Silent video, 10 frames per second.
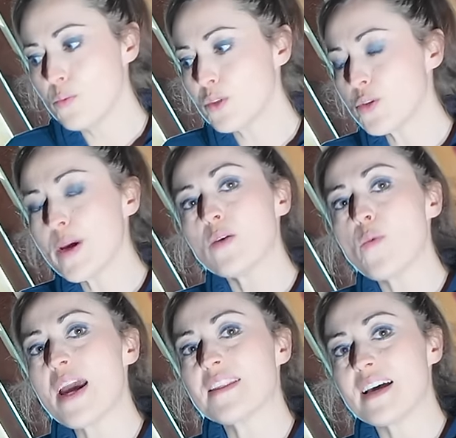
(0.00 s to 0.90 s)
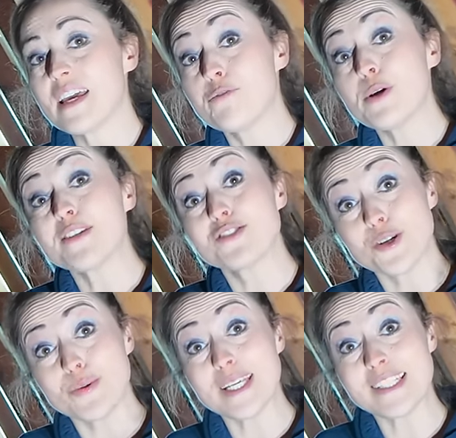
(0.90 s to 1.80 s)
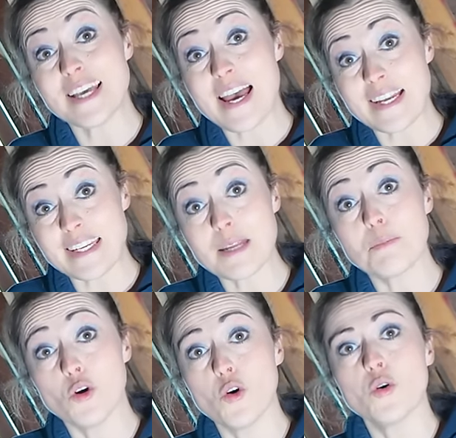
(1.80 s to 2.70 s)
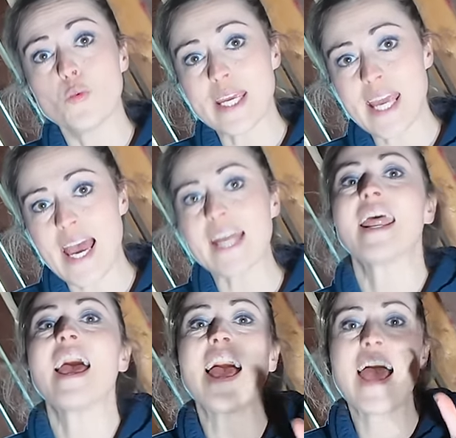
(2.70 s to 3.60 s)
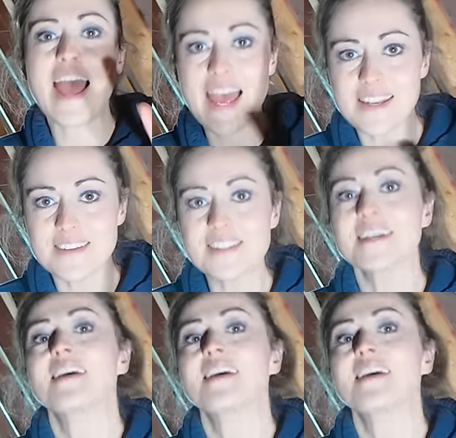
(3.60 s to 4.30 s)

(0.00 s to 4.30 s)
we'll do it in a way that if we do need to add any more, we can. And